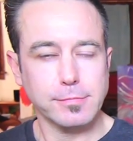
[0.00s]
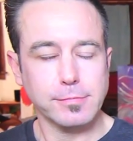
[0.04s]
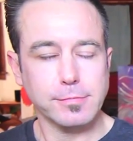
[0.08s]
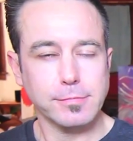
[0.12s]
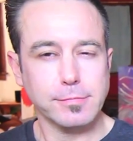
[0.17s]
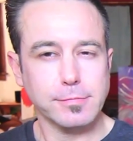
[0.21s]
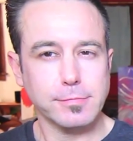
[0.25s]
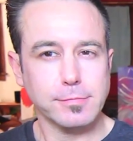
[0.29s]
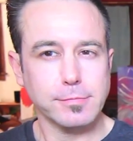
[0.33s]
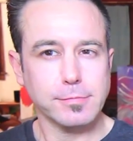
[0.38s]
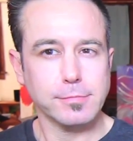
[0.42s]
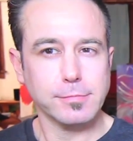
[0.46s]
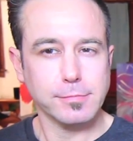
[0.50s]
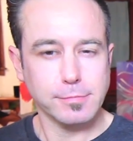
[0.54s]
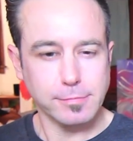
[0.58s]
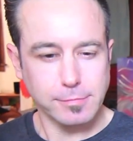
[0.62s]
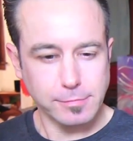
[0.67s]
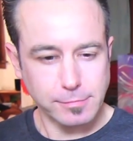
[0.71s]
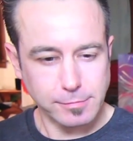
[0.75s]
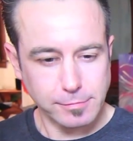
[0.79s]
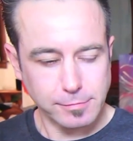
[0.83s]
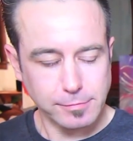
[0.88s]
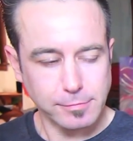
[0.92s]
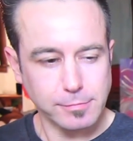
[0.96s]

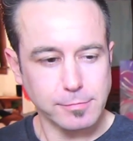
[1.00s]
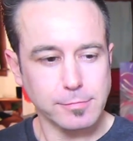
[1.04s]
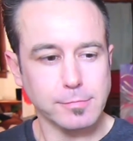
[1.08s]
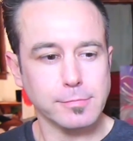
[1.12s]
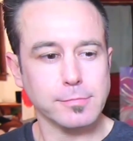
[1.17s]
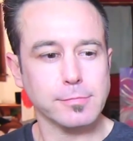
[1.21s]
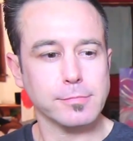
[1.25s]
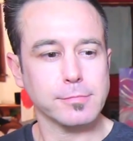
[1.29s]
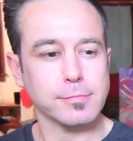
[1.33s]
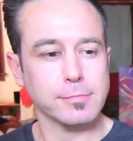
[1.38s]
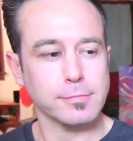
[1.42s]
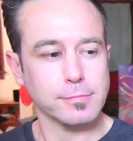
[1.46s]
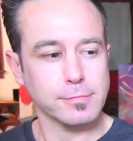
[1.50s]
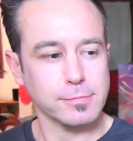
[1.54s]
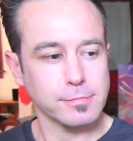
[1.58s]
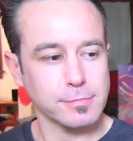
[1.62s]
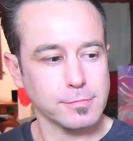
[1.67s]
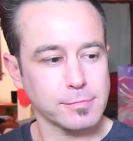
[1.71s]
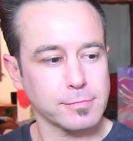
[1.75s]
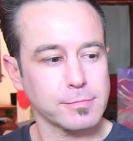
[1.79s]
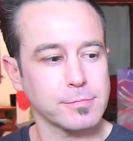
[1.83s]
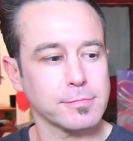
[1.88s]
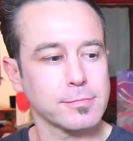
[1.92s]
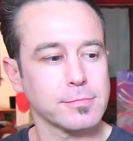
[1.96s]

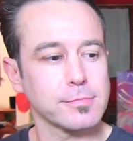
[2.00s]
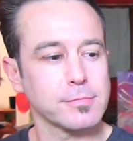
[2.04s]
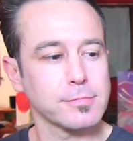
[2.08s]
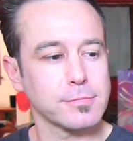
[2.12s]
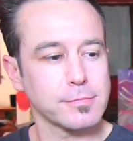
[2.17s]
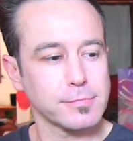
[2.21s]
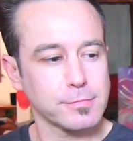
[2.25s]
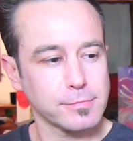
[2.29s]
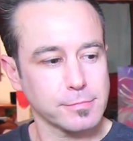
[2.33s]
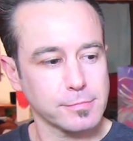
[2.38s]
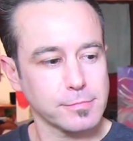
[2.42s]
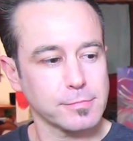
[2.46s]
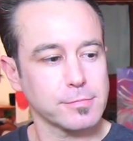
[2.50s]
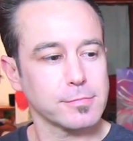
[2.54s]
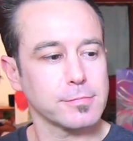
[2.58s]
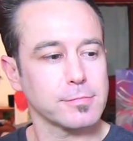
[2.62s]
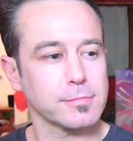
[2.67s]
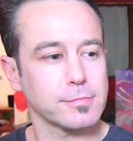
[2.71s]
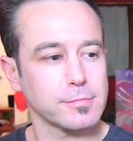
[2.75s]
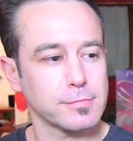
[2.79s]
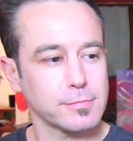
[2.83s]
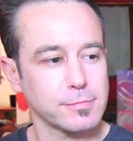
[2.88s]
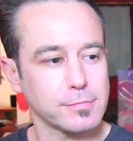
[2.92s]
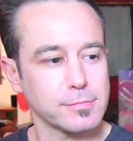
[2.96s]

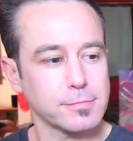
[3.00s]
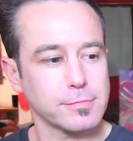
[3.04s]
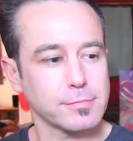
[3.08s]
This person isn't speaking.